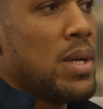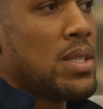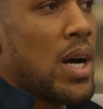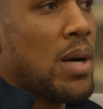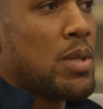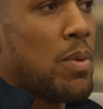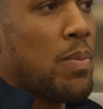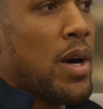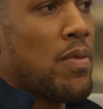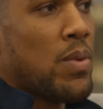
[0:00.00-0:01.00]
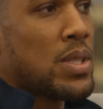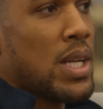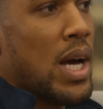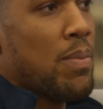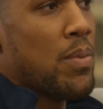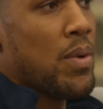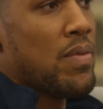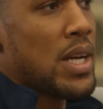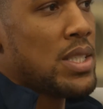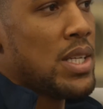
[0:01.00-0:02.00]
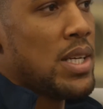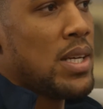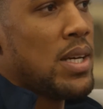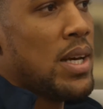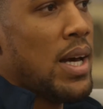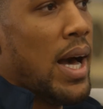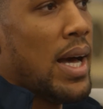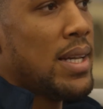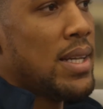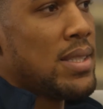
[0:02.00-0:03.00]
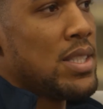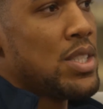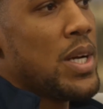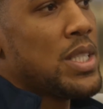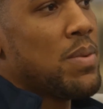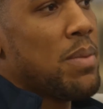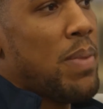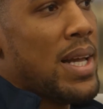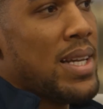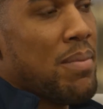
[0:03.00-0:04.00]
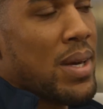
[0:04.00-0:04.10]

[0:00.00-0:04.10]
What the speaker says: of time to prepare for what's going to happen with next year and the situation with the pandemic.